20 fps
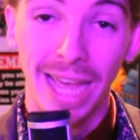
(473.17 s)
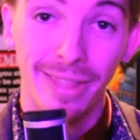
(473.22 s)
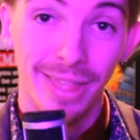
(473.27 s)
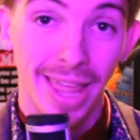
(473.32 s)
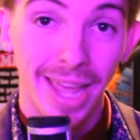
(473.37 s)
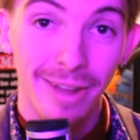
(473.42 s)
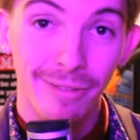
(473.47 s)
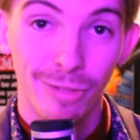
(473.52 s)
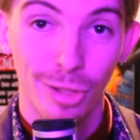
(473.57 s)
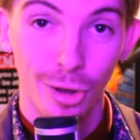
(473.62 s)

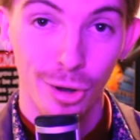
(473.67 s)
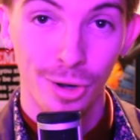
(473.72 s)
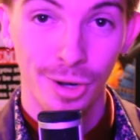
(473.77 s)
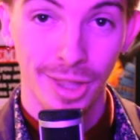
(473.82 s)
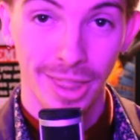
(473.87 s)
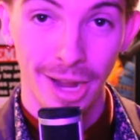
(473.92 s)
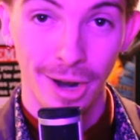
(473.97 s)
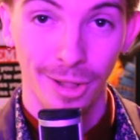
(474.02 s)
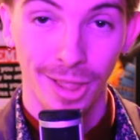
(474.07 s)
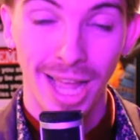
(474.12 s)
and they've
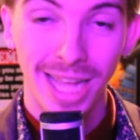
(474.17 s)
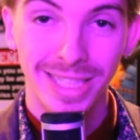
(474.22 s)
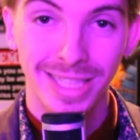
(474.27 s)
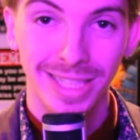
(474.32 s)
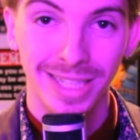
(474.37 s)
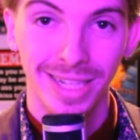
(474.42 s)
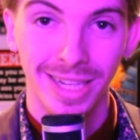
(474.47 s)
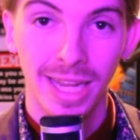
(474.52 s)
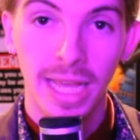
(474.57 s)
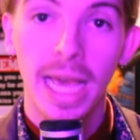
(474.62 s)
learned their
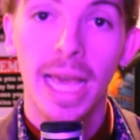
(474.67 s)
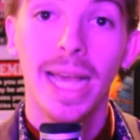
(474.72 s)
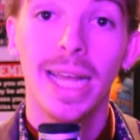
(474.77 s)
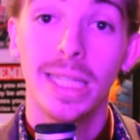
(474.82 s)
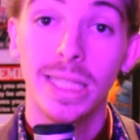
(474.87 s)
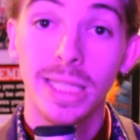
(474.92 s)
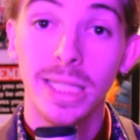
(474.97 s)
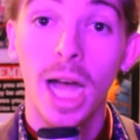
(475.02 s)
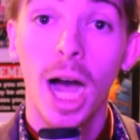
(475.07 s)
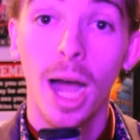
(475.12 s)
lesson.
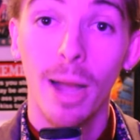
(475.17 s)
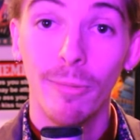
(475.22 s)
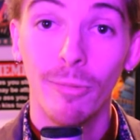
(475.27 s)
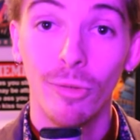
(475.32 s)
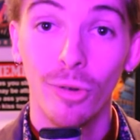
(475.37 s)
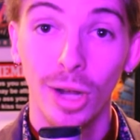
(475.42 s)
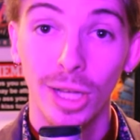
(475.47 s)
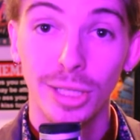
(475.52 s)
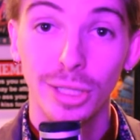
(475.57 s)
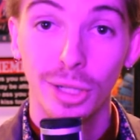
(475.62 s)
It's time
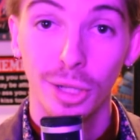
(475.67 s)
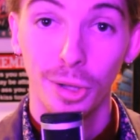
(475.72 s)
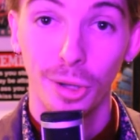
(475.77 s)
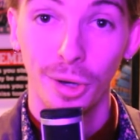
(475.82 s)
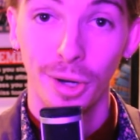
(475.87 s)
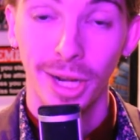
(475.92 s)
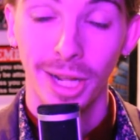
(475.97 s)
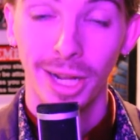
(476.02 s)
for us to learn